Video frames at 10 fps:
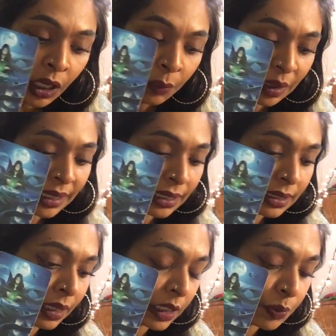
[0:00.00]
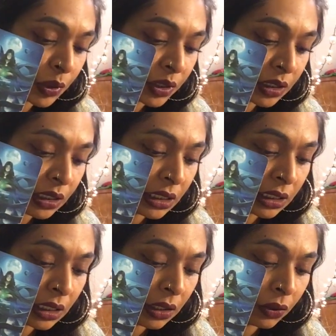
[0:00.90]
But like I said, this person needs to
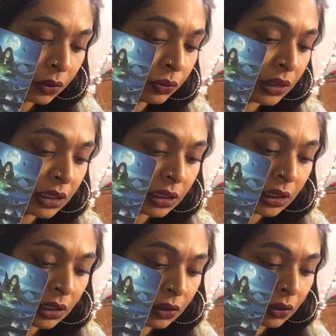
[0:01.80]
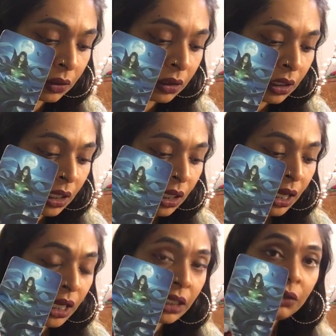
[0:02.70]
heal, you need to heal.
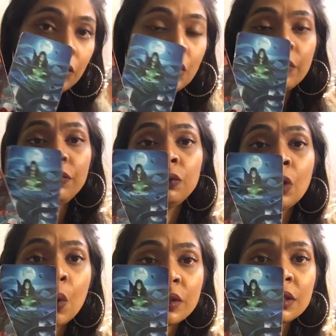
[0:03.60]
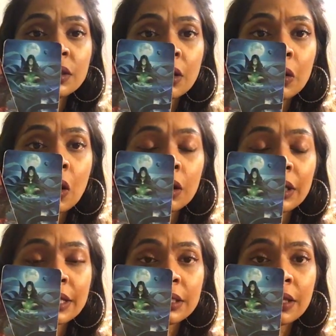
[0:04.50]
And, you know, if you know this is not a
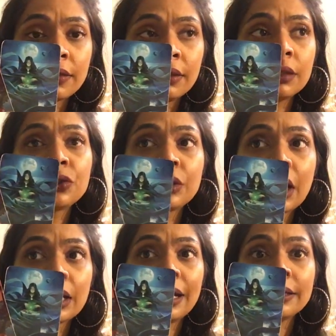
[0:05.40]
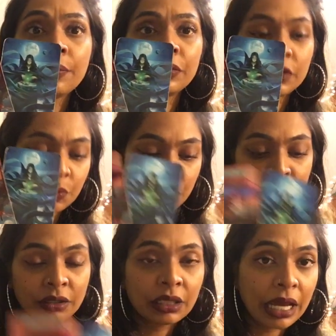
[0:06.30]
long-lasting thing, that you're not going to end up with this
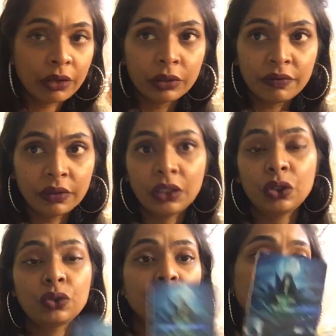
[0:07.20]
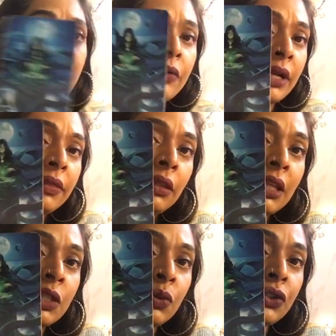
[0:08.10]
person, then I don't even think you should bother, and I think
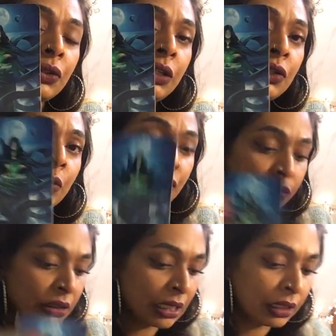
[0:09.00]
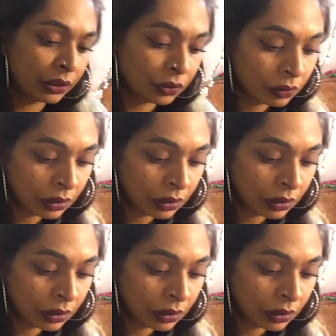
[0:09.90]
that's what your intuition is telling you.